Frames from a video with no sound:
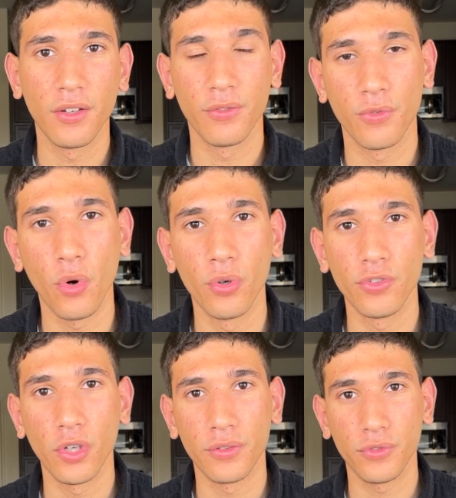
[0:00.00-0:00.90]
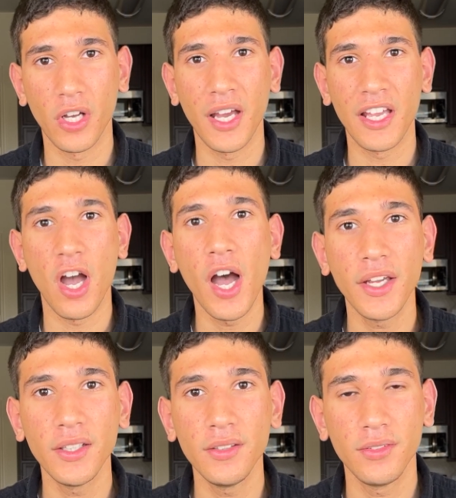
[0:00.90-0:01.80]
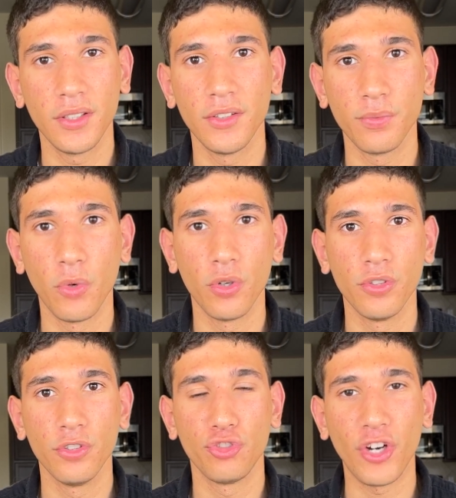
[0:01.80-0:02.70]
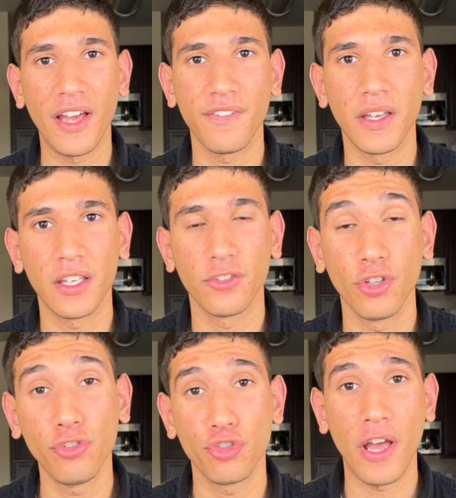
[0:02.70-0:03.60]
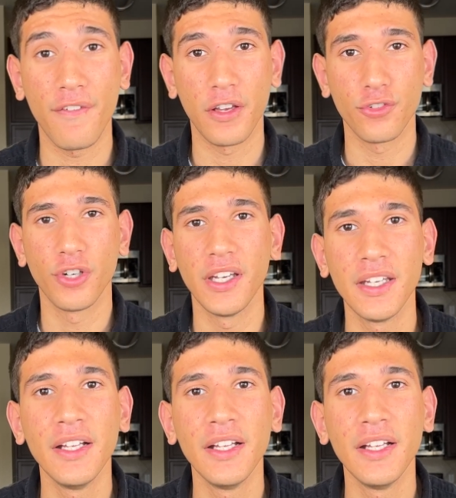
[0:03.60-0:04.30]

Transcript: Of course, you're flying higher, there is more traffic, jet traffic, right?